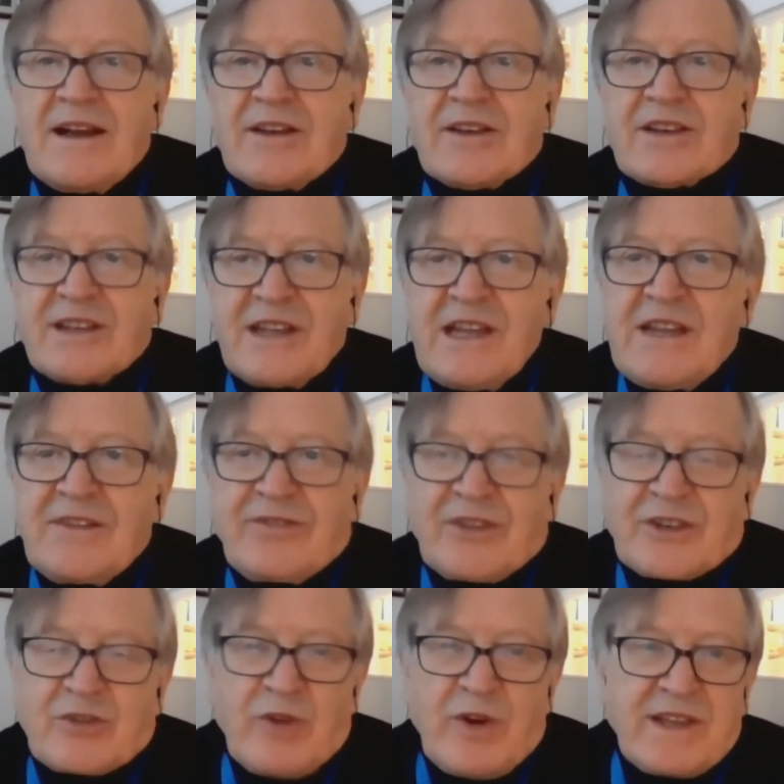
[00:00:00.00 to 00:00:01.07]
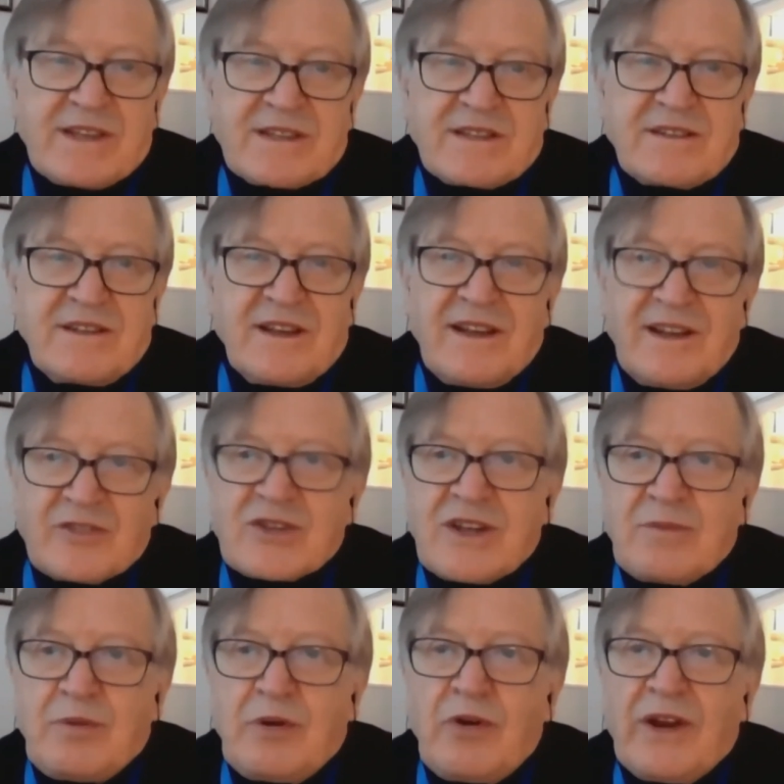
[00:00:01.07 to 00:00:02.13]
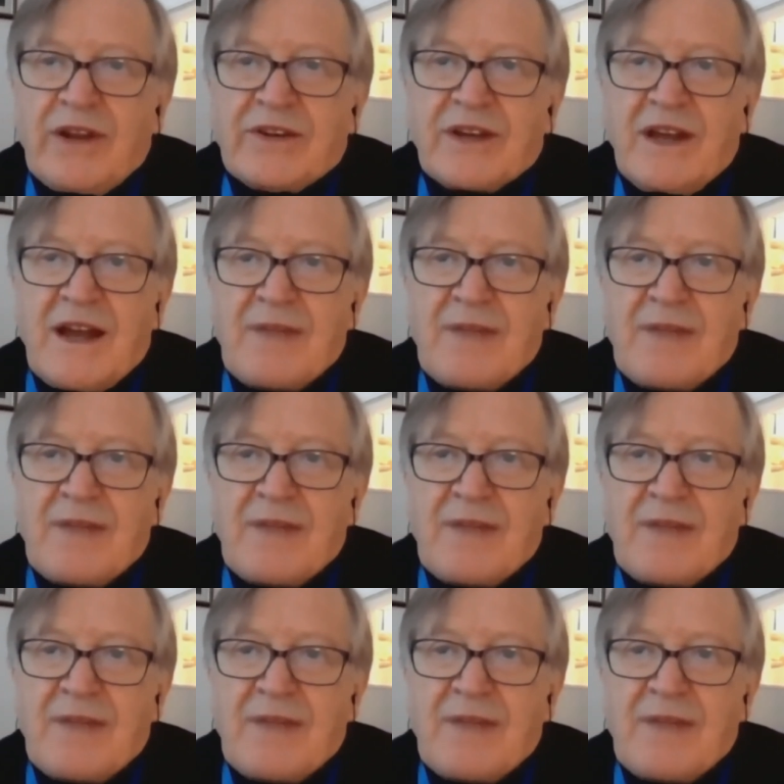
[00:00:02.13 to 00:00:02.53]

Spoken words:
Steve has raised an interesting point.